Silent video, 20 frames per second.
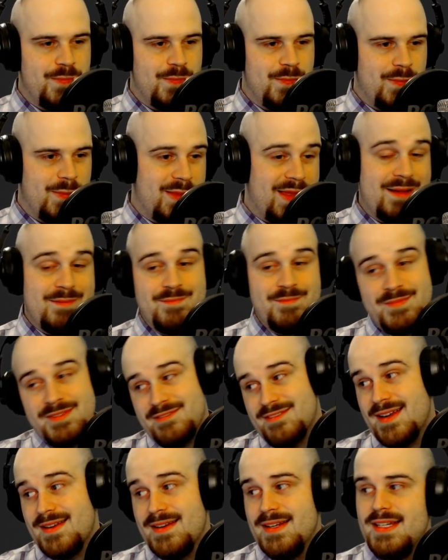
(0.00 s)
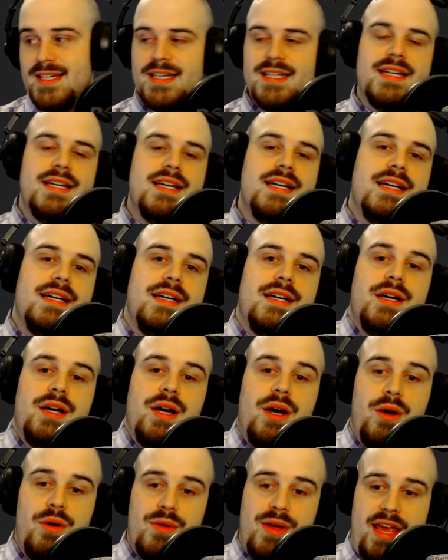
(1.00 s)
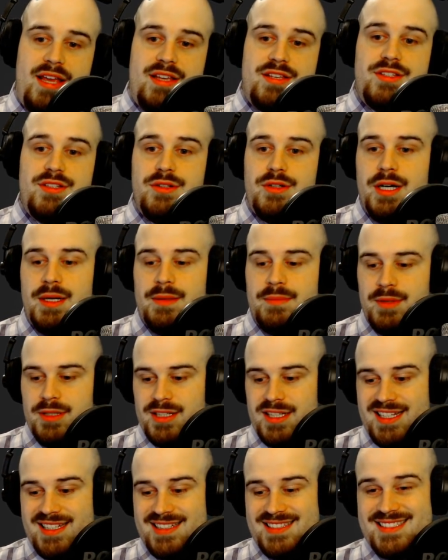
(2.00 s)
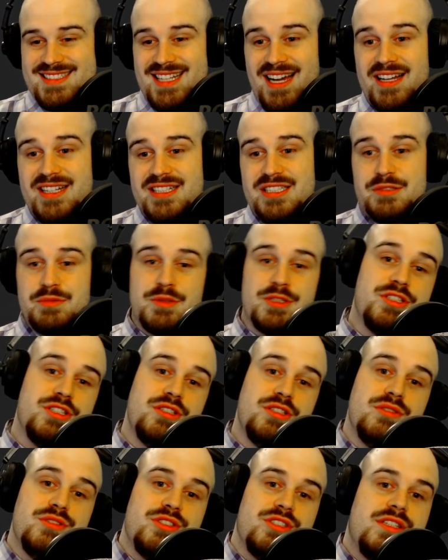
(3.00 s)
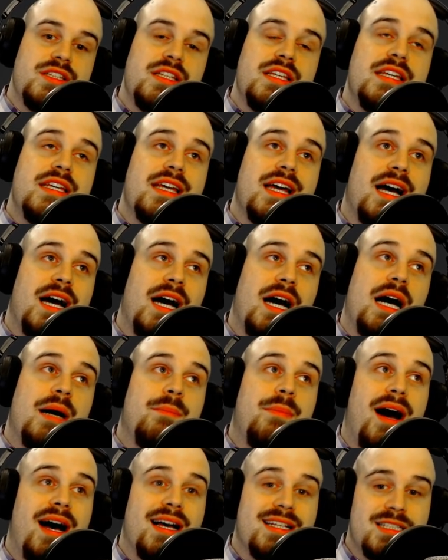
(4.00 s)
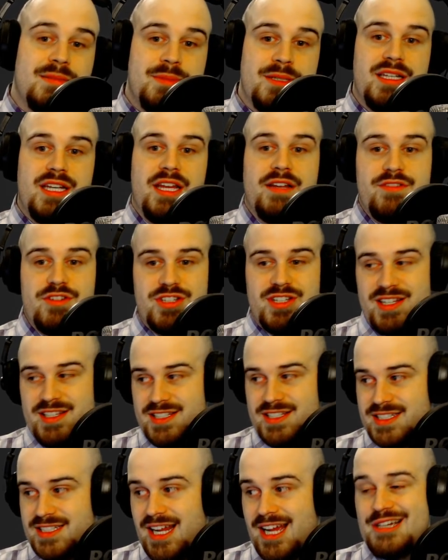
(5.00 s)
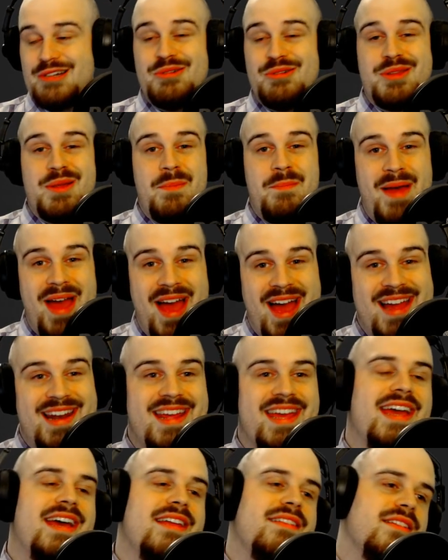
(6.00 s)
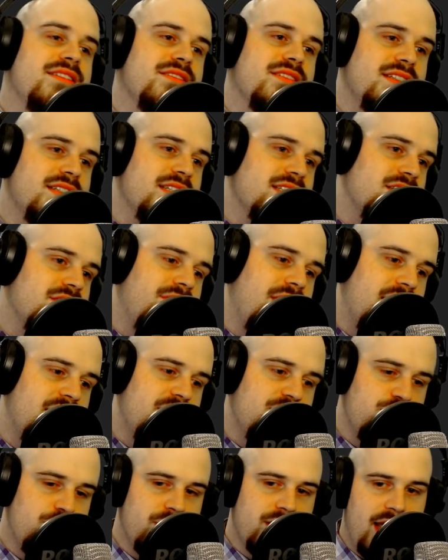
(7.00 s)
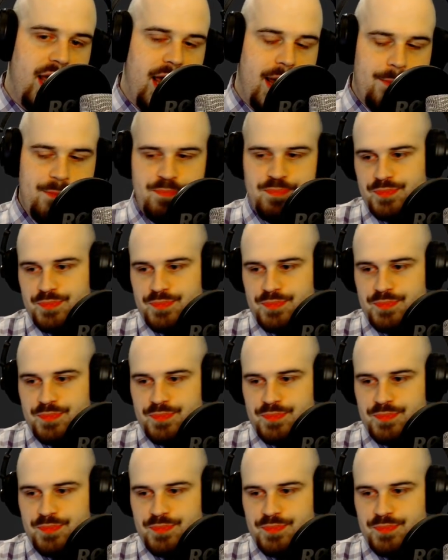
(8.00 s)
thing, right? Okay, so mulliganing does reduce the possibility of just getting stuck with a bad hand that's going to disadvantage you in a game.